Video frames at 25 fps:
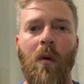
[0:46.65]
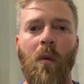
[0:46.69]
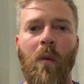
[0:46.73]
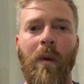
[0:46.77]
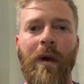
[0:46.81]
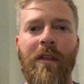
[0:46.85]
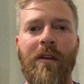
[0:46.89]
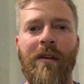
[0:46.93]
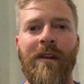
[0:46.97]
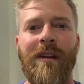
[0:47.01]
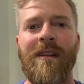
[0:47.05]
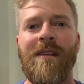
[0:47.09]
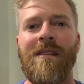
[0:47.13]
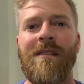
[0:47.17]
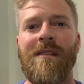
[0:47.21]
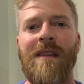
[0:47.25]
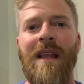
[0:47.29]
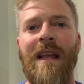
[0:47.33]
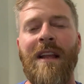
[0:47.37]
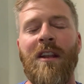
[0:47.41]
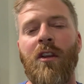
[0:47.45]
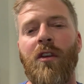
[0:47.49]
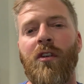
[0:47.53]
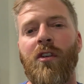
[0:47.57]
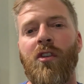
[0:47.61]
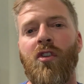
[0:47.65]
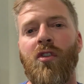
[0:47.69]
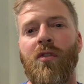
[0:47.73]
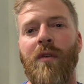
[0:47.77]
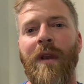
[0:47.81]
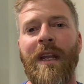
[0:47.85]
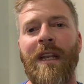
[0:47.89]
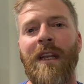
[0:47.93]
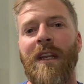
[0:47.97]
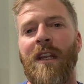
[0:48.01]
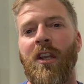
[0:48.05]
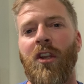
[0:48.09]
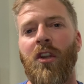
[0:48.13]
whether it's that you're
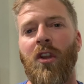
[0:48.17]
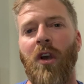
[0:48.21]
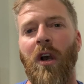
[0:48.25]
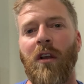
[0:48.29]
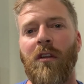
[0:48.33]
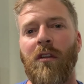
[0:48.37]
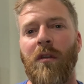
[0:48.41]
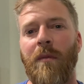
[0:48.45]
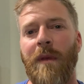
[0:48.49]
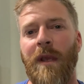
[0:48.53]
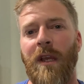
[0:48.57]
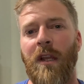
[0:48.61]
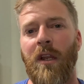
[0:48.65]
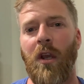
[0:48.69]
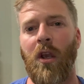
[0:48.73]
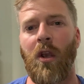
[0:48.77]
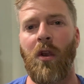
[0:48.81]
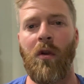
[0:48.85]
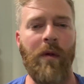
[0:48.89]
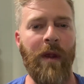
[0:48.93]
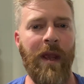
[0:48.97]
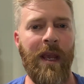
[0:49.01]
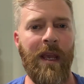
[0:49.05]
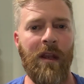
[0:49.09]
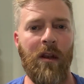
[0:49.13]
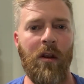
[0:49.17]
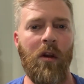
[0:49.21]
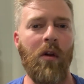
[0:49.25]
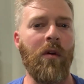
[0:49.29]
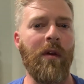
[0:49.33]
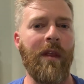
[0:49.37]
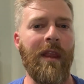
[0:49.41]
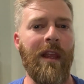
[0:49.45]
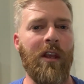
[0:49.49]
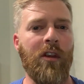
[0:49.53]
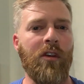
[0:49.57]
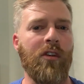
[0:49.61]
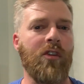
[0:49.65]
training a dog to be in a crate or
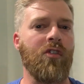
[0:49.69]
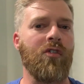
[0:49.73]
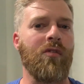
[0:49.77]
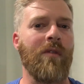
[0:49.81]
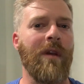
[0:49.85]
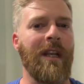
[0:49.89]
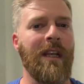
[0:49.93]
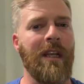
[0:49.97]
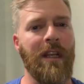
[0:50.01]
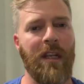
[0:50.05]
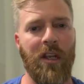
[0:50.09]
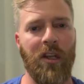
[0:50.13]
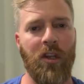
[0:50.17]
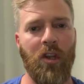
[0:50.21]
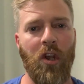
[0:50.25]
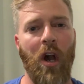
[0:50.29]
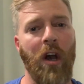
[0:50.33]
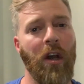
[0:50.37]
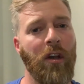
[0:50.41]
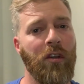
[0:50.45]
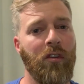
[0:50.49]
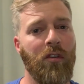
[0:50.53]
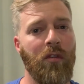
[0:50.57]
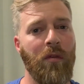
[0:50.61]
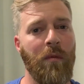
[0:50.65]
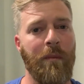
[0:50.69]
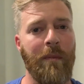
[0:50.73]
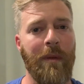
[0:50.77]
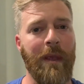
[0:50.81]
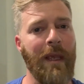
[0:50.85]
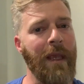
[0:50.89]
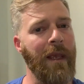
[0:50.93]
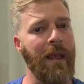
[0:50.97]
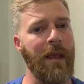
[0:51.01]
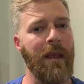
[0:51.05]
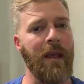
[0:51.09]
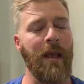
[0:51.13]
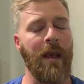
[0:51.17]
that you're training a dog to
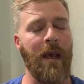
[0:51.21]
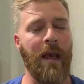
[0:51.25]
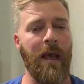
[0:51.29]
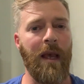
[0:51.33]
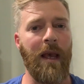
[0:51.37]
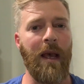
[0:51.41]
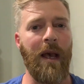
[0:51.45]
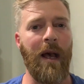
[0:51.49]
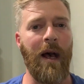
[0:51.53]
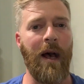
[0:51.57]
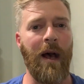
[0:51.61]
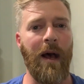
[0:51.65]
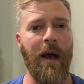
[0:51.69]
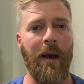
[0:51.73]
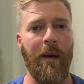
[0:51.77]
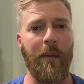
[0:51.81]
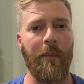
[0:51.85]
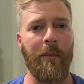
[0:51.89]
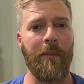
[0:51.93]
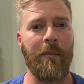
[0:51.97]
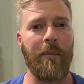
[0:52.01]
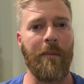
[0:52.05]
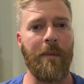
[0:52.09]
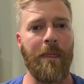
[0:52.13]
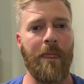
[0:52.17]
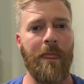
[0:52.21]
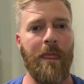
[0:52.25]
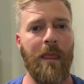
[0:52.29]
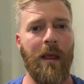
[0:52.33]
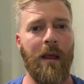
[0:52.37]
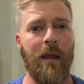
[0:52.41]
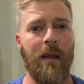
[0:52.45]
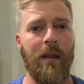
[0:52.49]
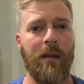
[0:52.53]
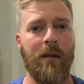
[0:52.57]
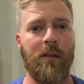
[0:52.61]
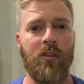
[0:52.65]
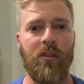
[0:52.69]
be um,
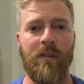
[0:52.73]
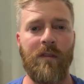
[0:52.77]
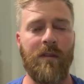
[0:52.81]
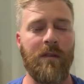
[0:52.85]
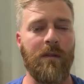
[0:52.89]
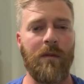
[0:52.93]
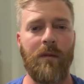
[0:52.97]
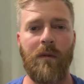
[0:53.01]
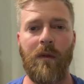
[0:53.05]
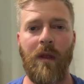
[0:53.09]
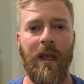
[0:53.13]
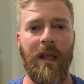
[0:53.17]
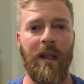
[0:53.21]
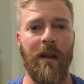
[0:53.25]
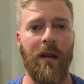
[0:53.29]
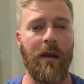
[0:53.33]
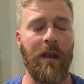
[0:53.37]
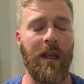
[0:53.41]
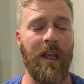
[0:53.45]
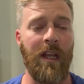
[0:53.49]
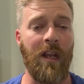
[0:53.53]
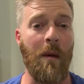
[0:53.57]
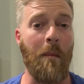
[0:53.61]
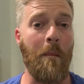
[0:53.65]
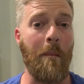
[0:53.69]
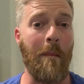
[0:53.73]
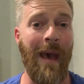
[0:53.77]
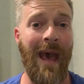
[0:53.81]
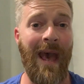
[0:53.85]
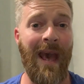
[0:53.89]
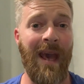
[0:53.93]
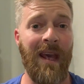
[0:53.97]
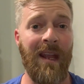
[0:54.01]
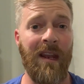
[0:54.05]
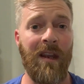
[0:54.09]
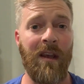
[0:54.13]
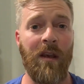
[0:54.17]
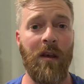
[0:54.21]
just in a in a
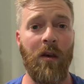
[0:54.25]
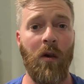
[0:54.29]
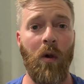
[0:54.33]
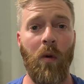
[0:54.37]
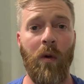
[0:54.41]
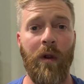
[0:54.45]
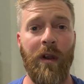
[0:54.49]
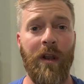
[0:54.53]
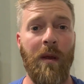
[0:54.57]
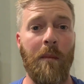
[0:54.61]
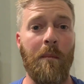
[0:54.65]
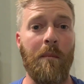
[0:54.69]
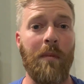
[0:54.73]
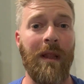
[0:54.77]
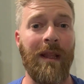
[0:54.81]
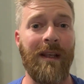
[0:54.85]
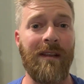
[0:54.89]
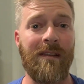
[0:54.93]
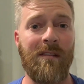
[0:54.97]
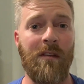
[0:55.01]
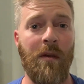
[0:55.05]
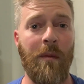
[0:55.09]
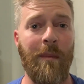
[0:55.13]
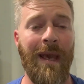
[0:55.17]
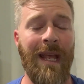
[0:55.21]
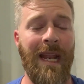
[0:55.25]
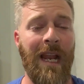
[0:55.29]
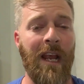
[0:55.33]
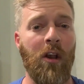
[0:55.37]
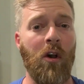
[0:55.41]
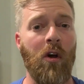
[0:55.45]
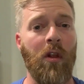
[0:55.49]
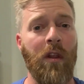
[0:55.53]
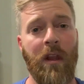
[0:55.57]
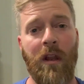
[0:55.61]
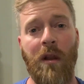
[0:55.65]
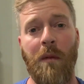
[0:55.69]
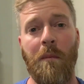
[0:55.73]
bed or in a place command. I
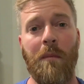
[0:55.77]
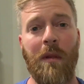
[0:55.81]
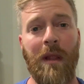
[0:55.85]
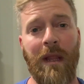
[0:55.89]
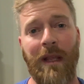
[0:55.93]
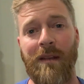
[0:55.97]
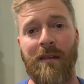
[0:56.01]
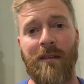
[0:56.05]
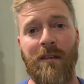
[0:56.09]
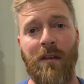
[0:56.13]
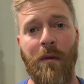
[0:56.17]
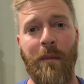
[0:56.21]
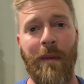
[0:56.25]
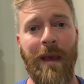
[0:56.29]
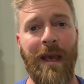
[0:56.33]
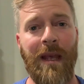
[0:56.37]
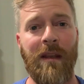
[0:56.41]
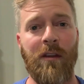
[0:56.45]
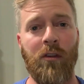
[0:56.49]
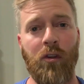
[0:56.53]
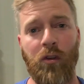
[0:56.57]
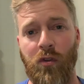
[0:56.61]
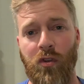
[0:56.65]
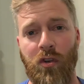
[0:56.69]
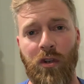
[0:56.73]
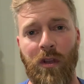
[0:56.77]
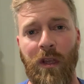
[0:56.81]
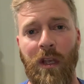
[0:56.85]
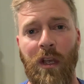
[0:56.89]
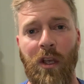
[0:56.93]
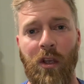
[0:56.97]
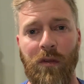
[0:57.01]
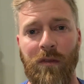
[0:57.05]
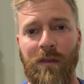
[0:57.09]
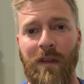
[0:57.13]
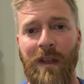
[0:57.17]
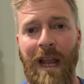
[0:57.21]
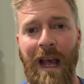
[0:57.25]
call it a place command. Usually I
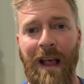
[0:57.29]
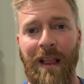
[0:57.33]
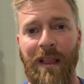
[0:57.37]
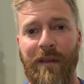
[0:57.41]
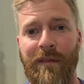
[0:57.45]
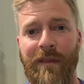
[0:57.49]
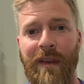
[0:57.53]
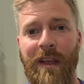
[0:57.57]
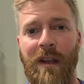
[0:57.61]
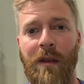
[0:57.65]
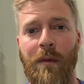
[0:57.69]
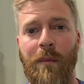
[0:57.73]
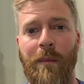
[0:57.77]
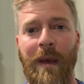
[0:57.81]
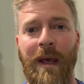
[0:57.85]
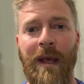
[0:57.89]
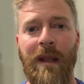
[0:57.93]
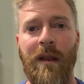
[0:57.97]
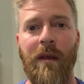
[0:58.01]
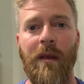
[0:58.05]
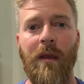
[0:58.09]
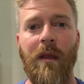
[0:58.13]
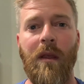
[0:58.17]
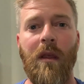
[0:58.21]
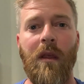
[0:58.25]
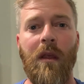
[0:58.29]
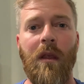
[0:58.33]
use an elevated bed